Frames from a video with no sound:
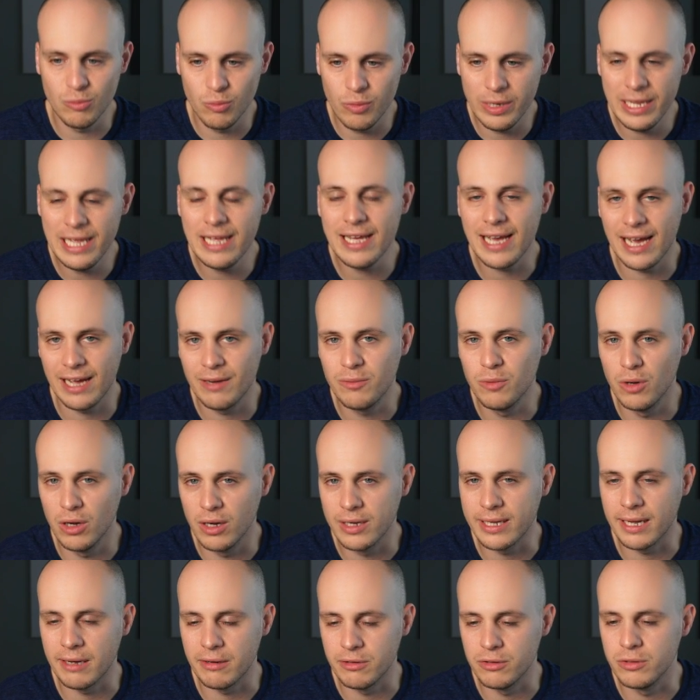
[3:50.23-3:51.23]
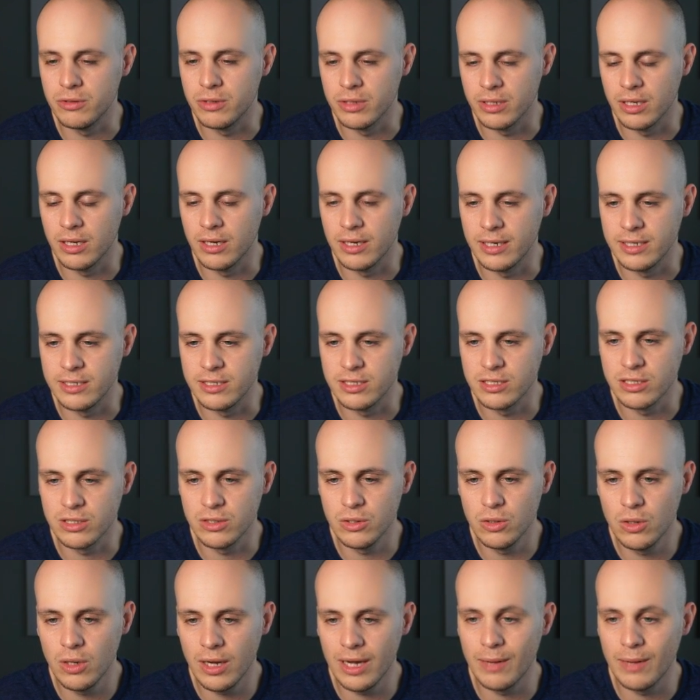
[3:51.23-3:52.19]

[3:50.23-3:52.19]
we can work out who got the highest score.